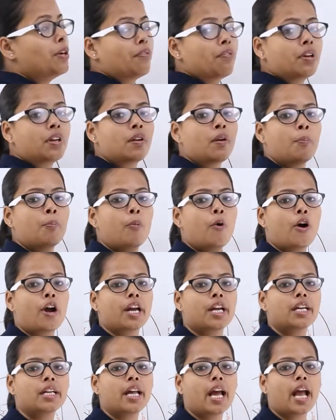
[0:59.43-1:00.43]
between a
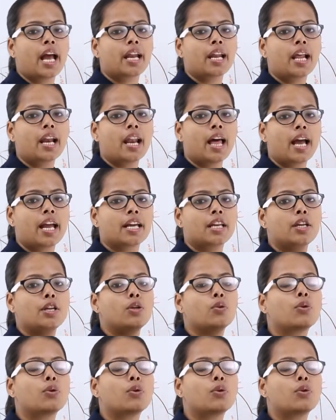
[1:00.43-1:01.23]
point and a line,